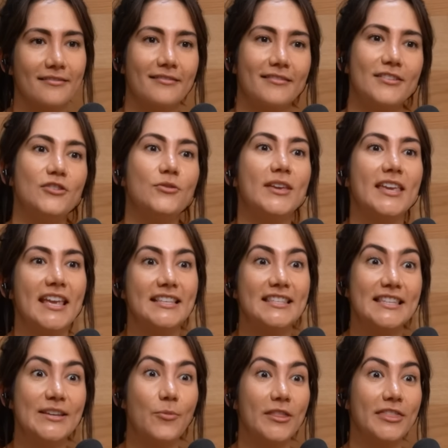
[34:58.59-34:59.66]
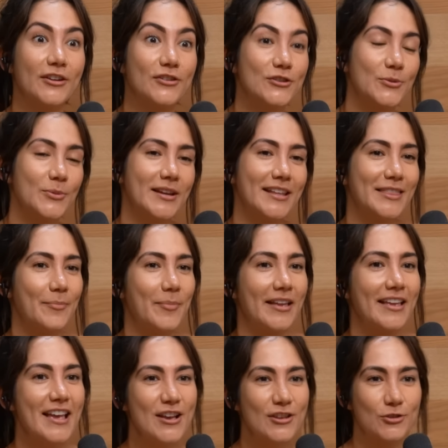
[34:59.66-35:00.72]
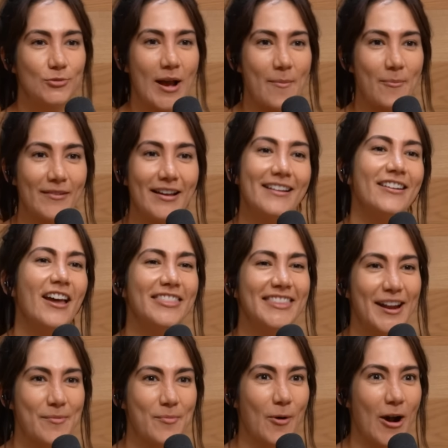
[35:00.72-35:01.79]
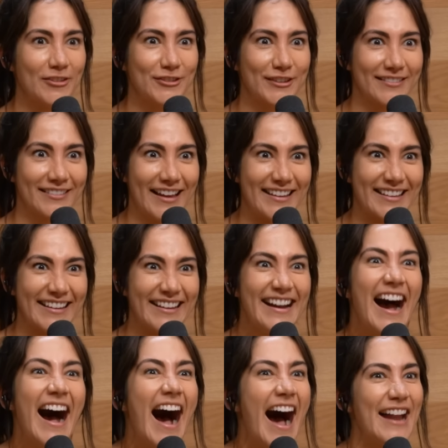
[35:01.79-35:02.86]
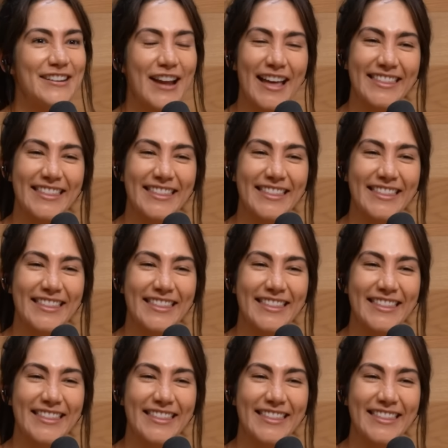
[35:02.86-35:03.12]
Oh, you can't see what they're doing at the bank. Swamp. Not that I'm watching. What are you watching,